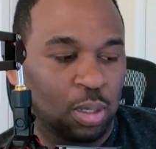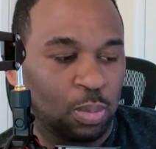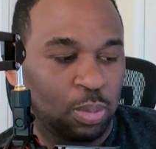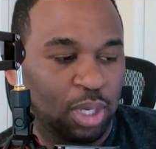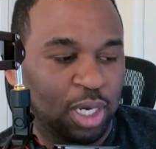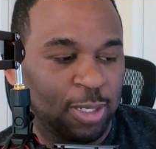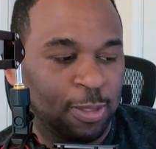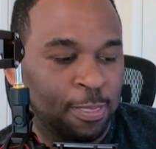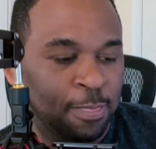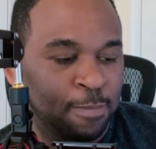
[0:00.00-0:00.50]

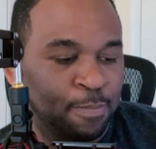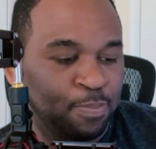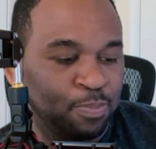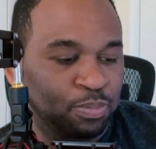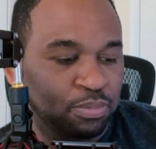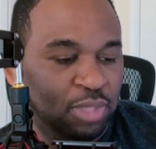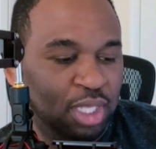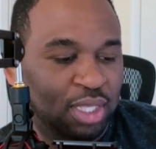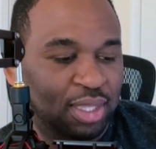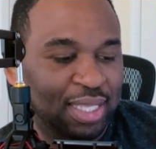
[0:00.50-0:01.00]
but
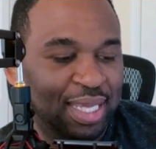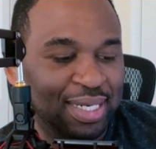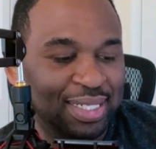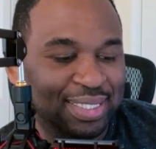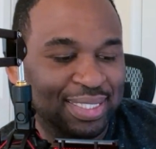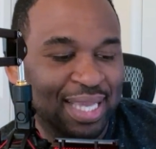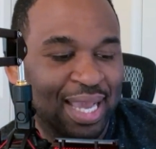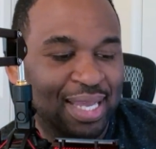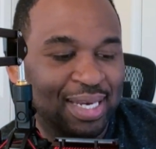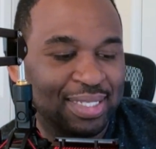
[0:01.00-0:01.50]
they
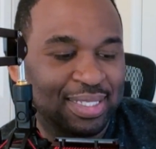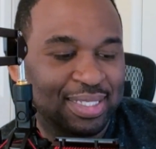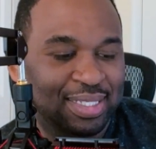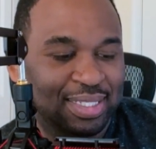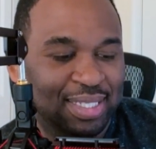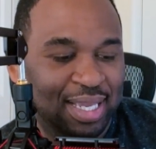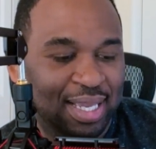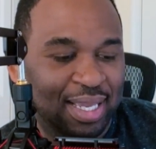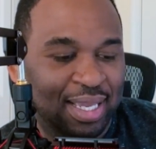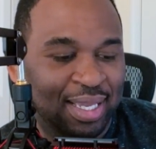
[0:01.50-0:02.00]
decided to
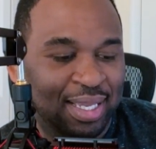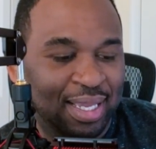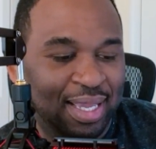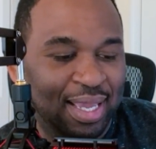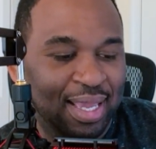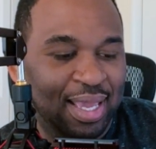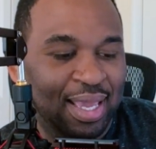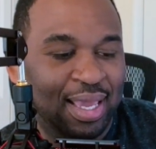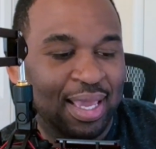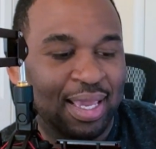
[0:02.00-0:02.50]
say,
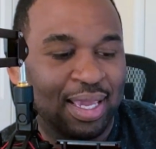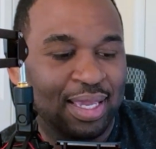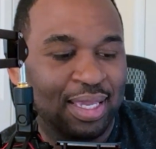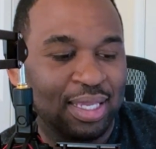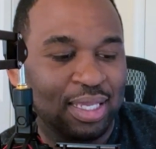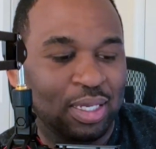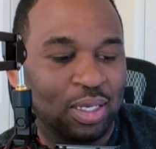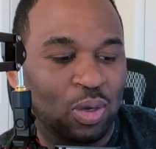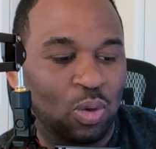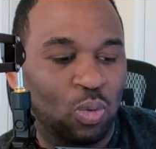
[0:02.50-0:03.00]

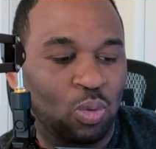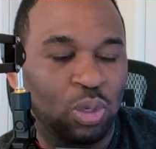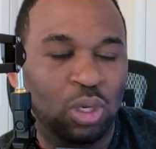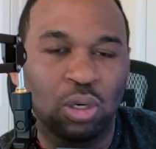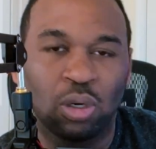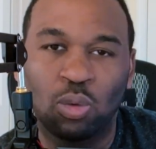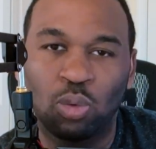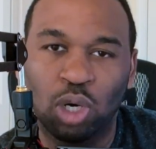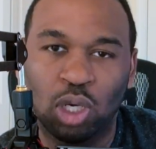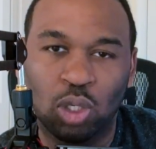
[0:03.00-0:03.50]
hey, we're
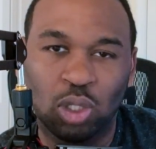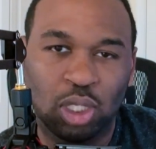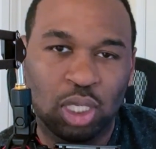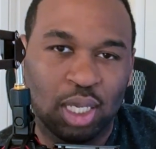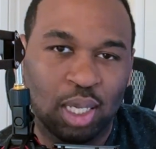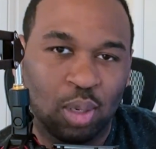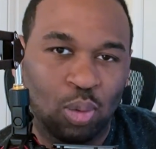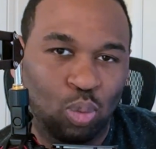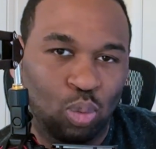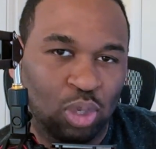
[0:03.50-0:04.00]
going to work on the
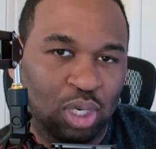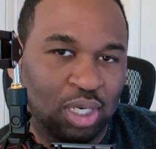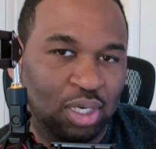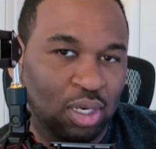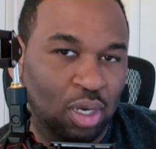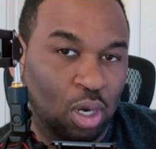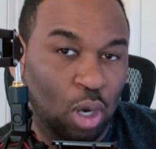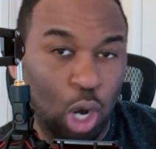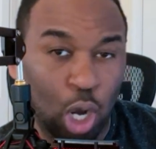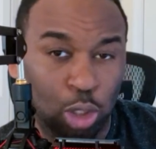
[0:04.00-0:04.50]

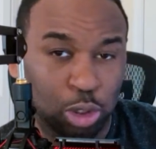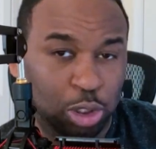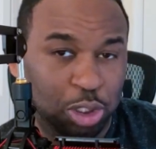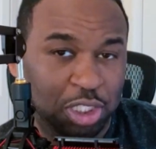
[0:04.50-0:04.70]
M1 Ultra